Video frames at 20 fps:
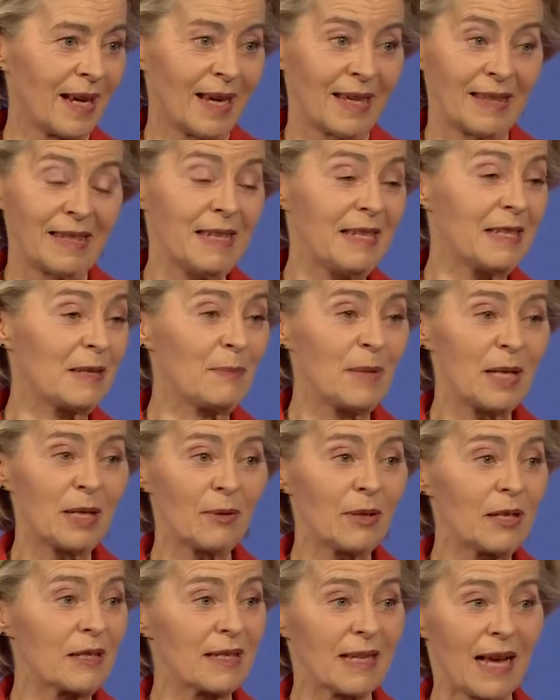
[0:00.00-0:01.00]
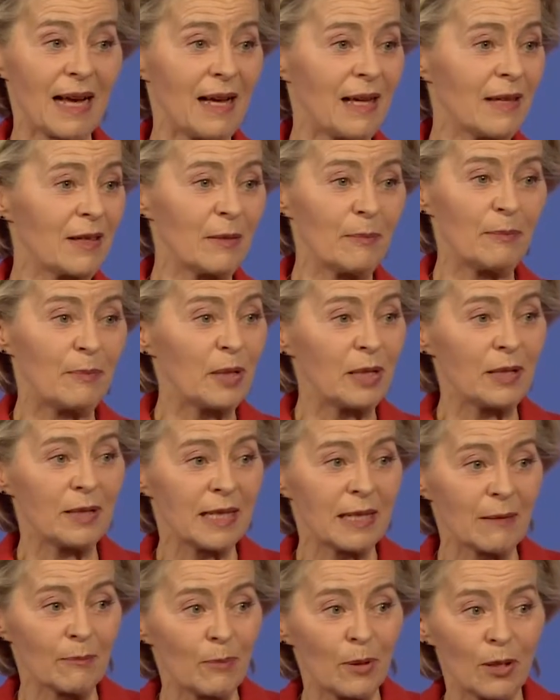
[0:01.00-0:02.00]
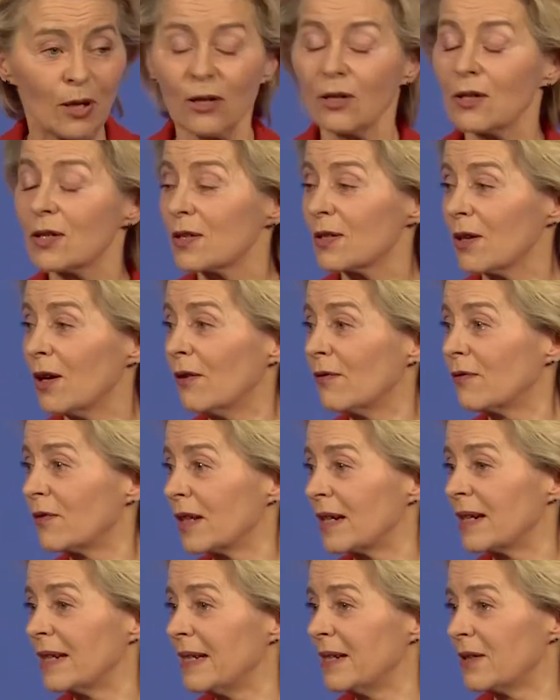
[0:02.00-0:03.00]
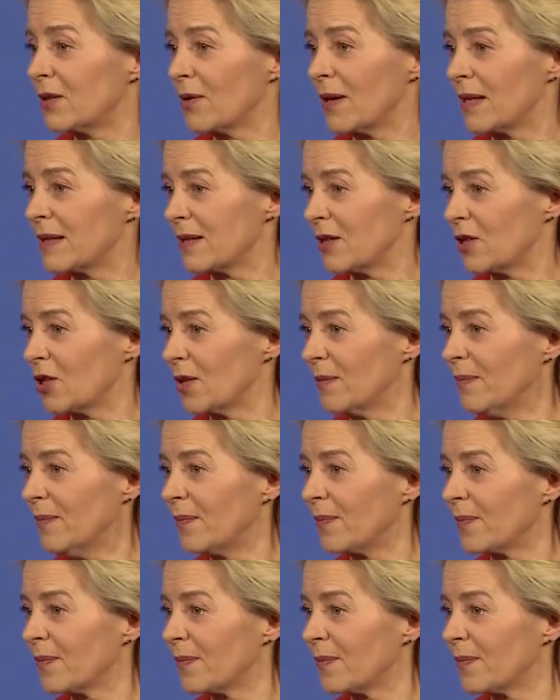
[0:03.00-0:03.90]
These minerals are the building blocks of the clean transition.